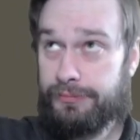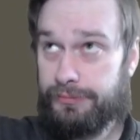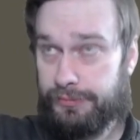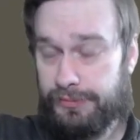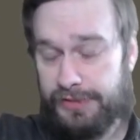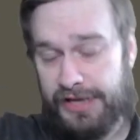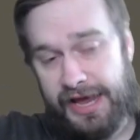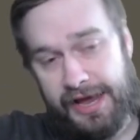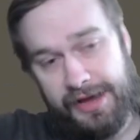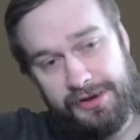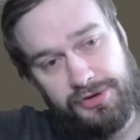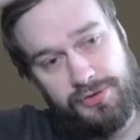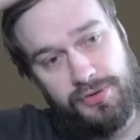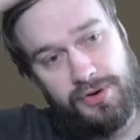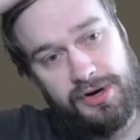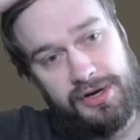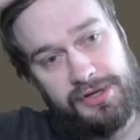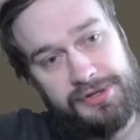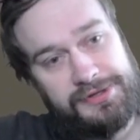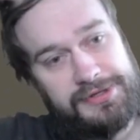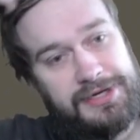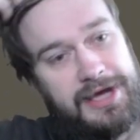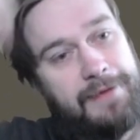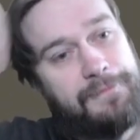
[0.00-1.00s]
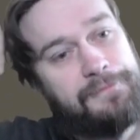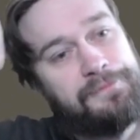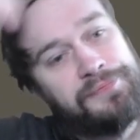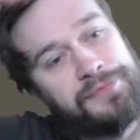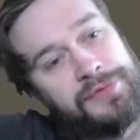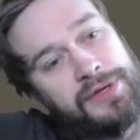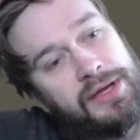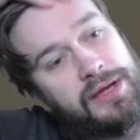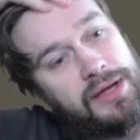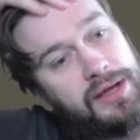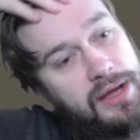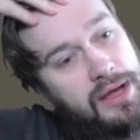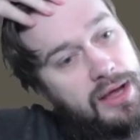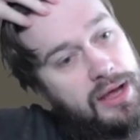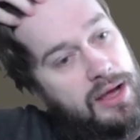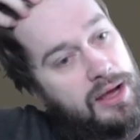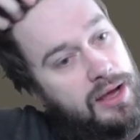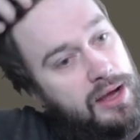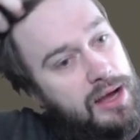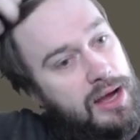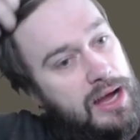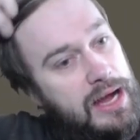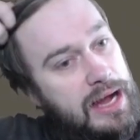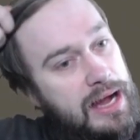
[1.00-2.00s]
URL at the
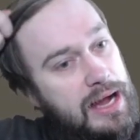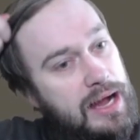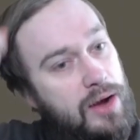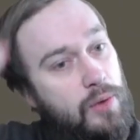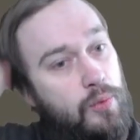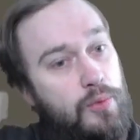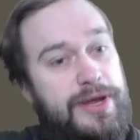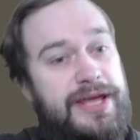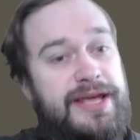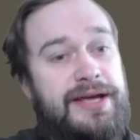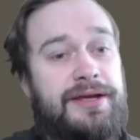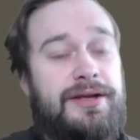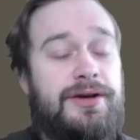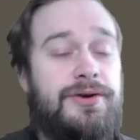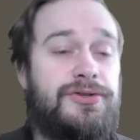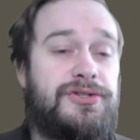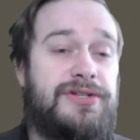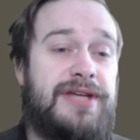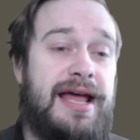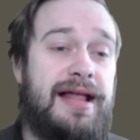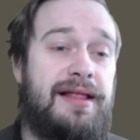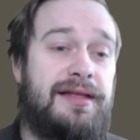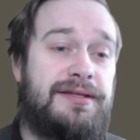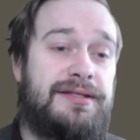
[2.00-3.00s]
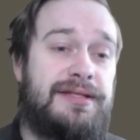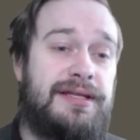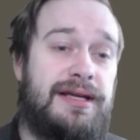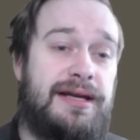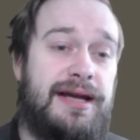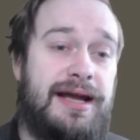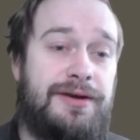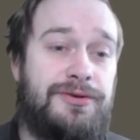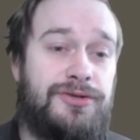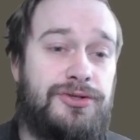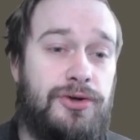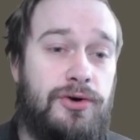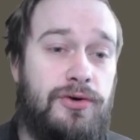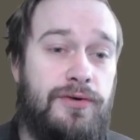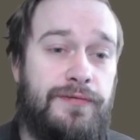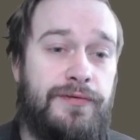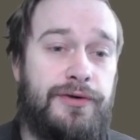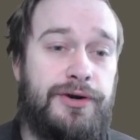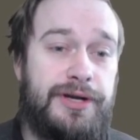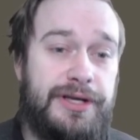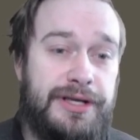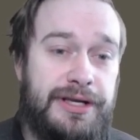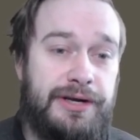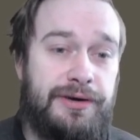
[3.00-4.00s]
top. We at Ghost Galaxy announced
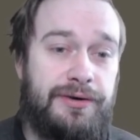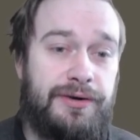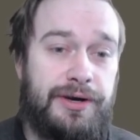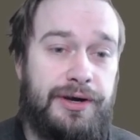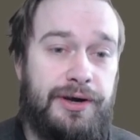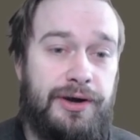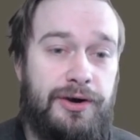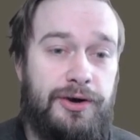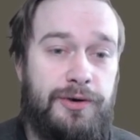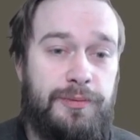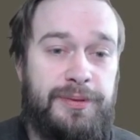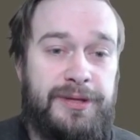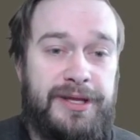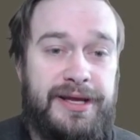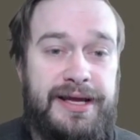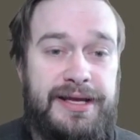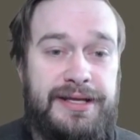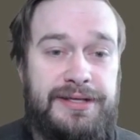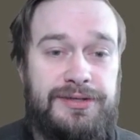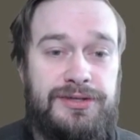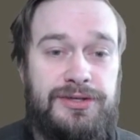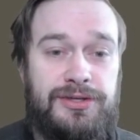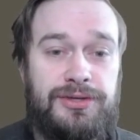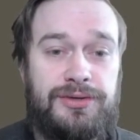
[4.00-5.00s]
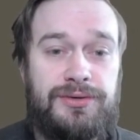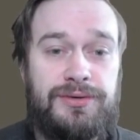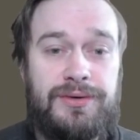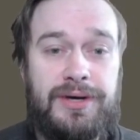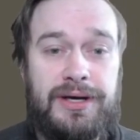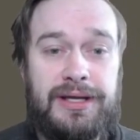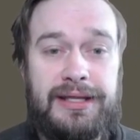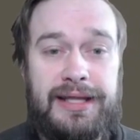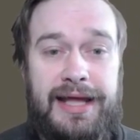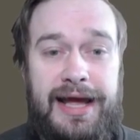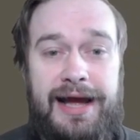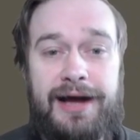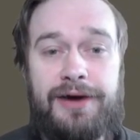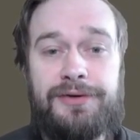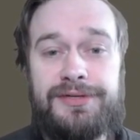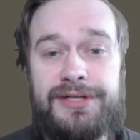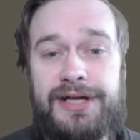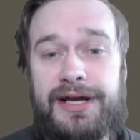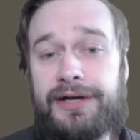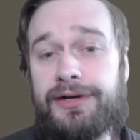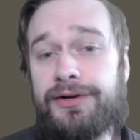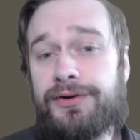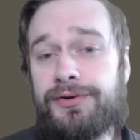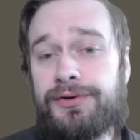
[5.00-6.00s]
over a year ago plans to allow
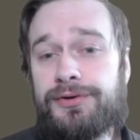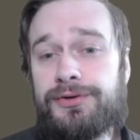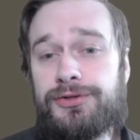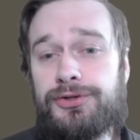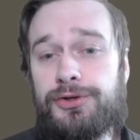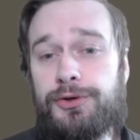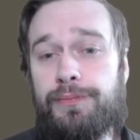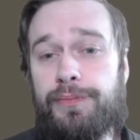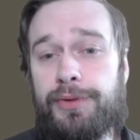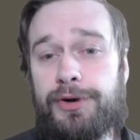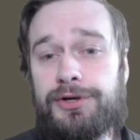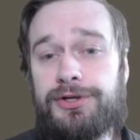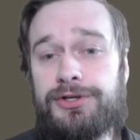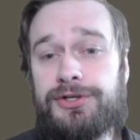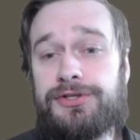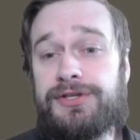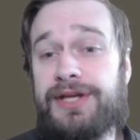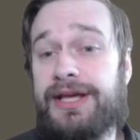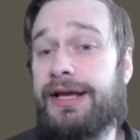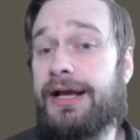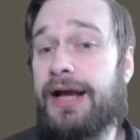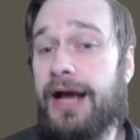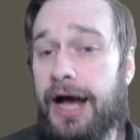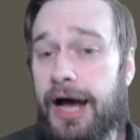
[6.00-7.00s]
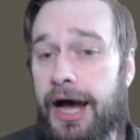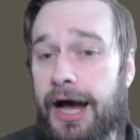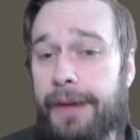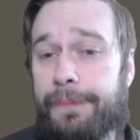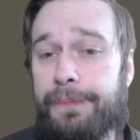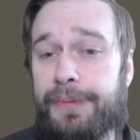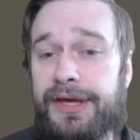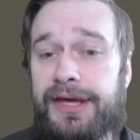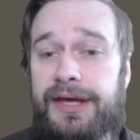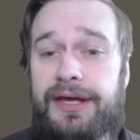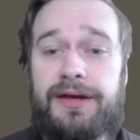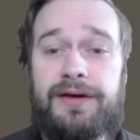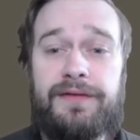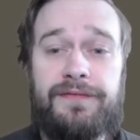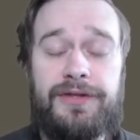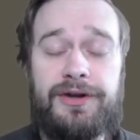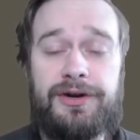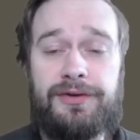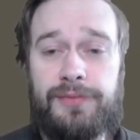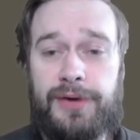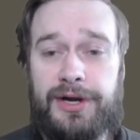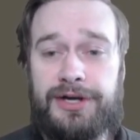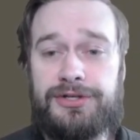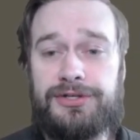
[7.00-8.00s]
deck owners to purchase a copy of
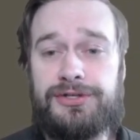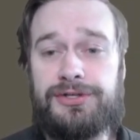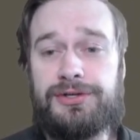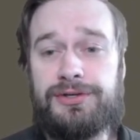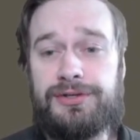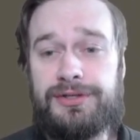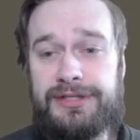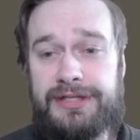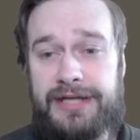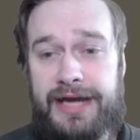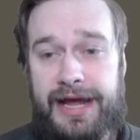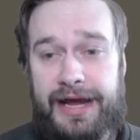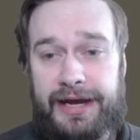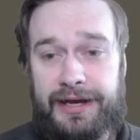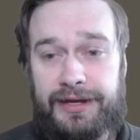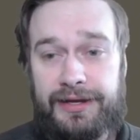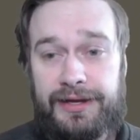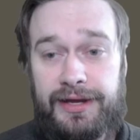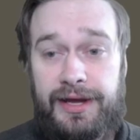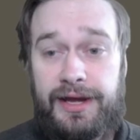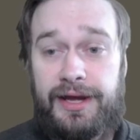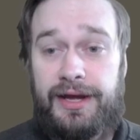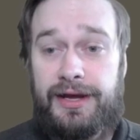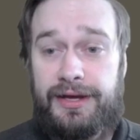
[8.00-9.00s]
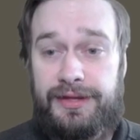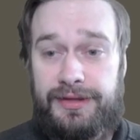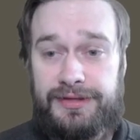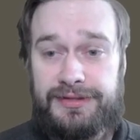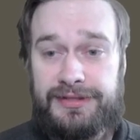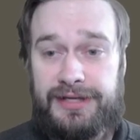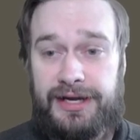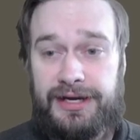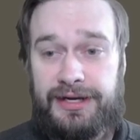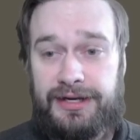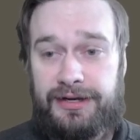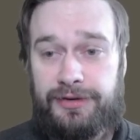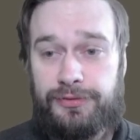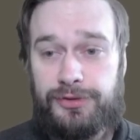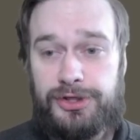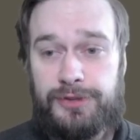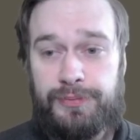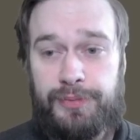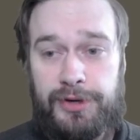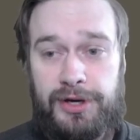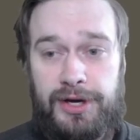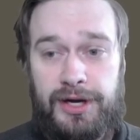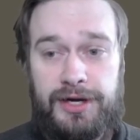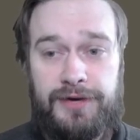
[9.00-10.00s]
their registered deck. This idea was
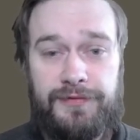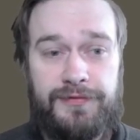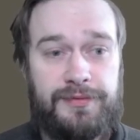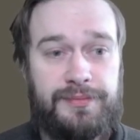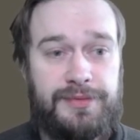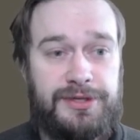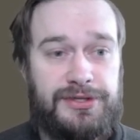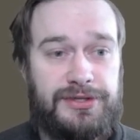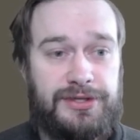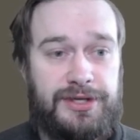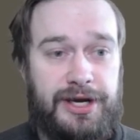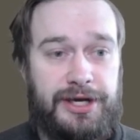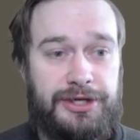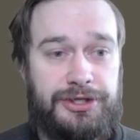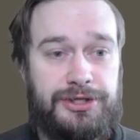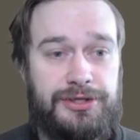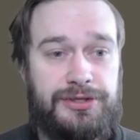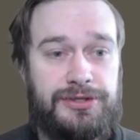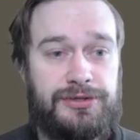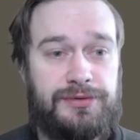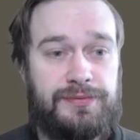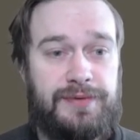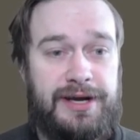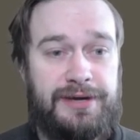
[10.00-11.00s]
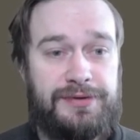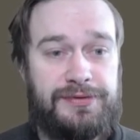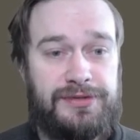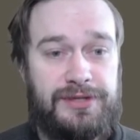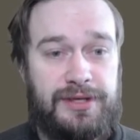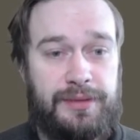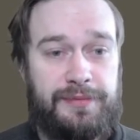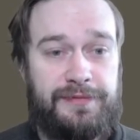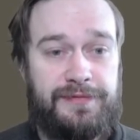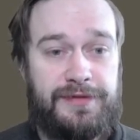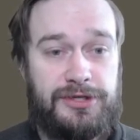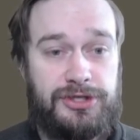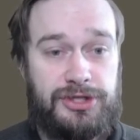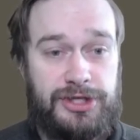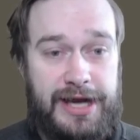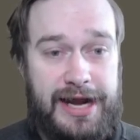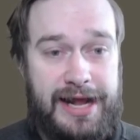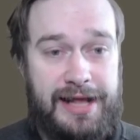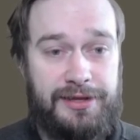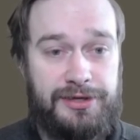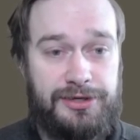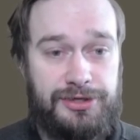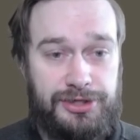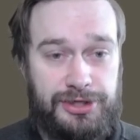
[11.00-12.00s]
spawned from discussions around some of the
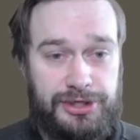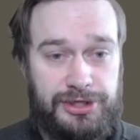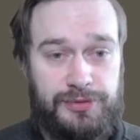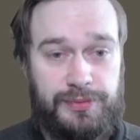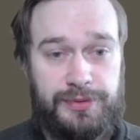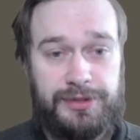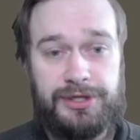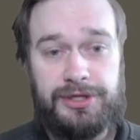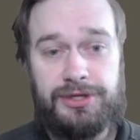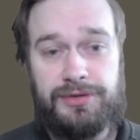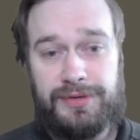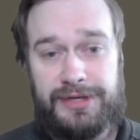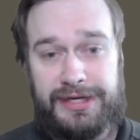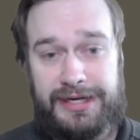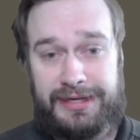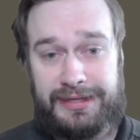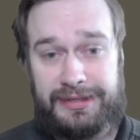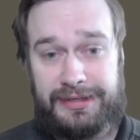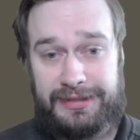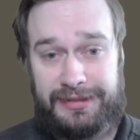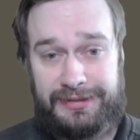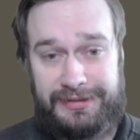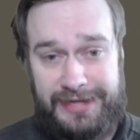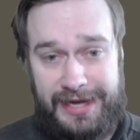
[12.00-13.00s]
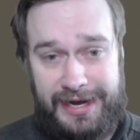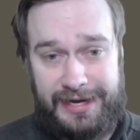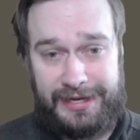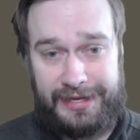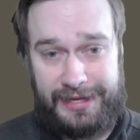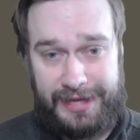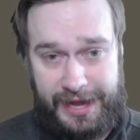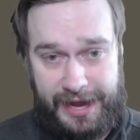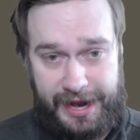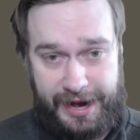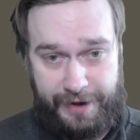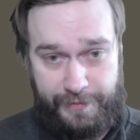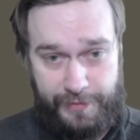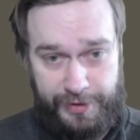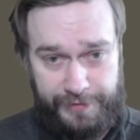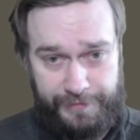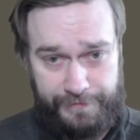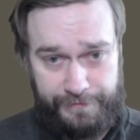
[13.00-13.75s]
challenges with a unique deck game,